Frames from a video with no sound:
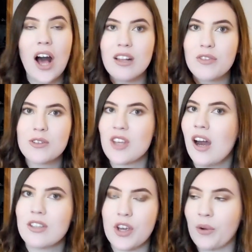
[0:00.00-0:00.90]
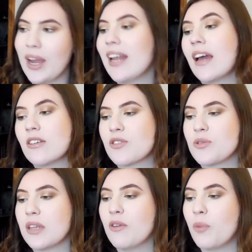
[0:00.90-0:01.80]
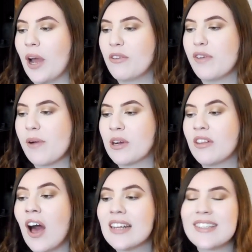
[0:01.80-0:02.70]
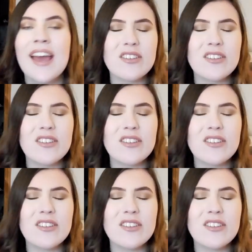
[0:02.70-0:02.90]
All of those songs are great. I also do love Wildflower a lot.